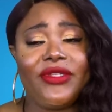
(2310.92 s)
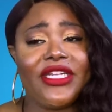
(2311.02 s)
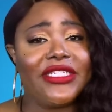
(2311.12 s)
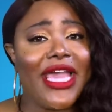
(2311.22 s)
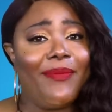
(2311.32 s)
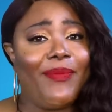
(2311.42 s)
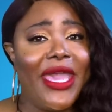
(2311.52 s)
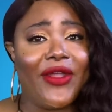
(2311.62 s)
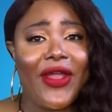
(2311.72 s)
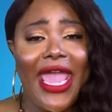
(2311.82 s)
just got
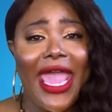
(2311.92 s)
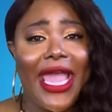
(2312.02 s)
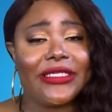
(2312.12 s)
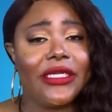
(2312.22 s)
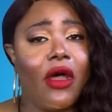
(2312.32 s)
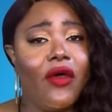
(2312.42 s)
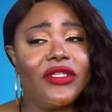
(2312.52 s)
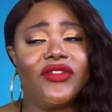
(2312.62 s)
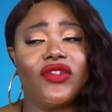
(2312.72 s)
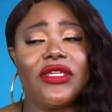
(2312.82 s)
Baker Act and all
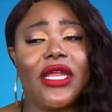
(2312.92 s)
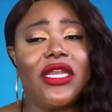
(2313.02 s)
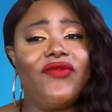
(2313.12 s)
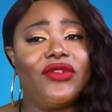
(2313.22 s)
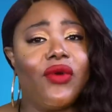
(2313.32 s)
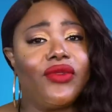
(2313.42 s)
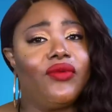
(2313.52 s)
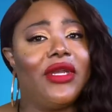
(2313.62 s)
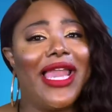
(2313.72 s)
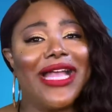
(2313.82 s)
this stuff. So Doniva's going
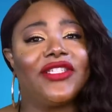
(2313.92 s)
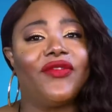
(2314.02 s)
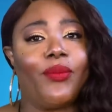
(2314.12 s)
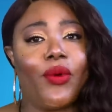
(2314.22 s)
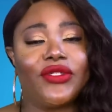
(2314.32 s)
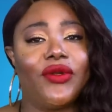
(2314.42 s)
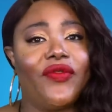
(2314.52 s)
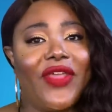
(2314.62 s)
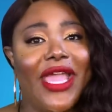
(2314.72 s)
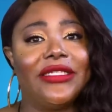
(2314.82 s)
through lots of personal
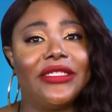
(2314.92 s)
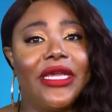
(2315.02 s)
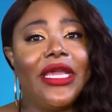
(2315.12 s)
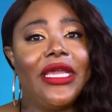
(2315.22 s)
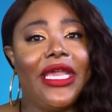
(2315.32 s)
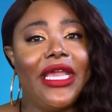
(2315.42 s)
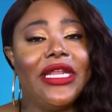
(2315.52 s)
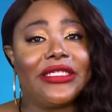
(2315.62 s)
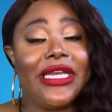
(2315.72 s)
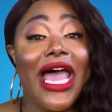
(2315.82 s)
things in
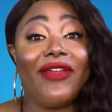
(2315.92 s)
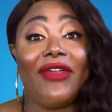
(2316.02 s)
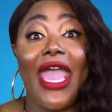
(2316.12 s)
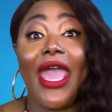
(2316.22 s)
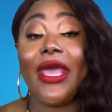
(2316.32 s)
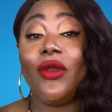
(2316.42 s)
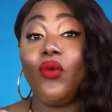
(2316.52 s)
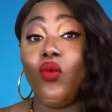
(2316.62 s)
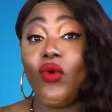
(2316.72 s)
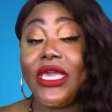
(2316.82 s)
his life. And
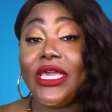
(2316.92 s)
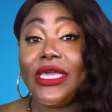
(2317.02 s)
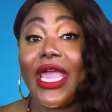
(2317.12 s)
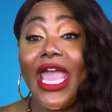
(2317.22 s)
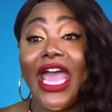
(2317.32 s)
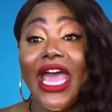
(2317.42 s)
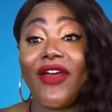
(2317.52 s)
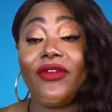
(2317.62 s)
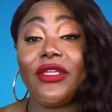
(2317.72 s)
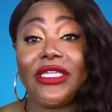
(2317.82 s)
we
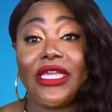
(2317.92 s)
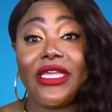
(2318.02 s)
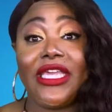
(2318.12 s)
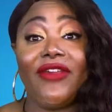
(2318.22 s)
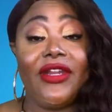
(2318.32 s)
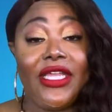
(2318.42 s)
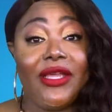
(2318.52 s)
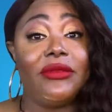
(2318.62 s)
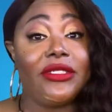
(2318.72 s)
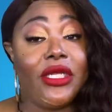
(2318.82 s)
have given
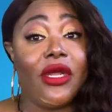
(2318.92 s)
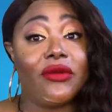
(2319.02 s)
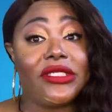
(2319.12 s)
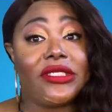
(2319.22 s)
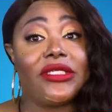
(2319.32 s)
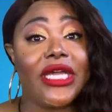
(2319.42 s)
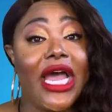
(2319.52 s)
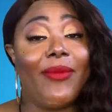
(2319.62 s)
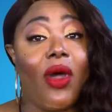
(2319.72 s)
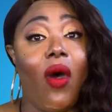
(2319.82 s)
him, you know,
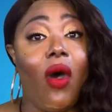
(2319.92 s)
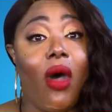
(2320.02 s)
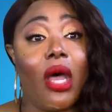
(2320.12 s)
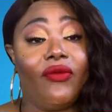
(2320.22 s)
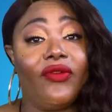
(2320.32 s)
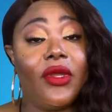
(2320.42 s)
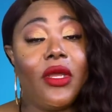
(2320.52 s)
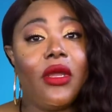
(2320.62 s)
time off,